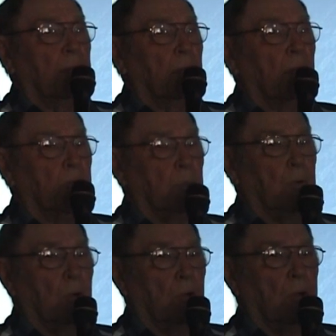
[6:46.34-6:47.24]
of the
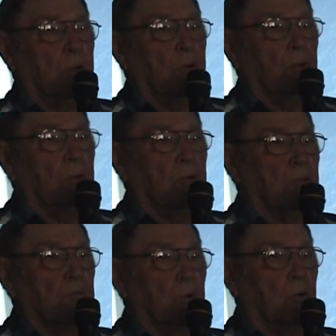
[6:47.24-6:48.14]
book
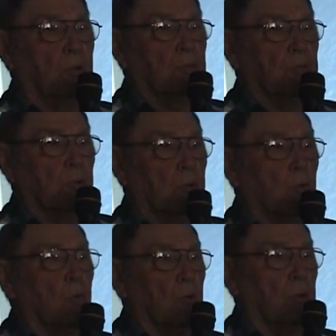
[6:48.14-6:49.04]
as far as the
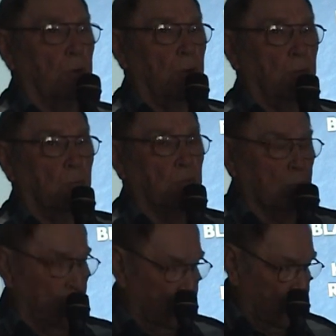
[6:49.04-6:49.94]
local area was
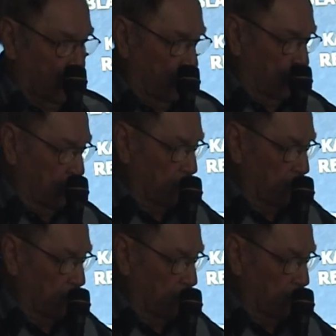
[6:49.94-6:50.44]
concerned.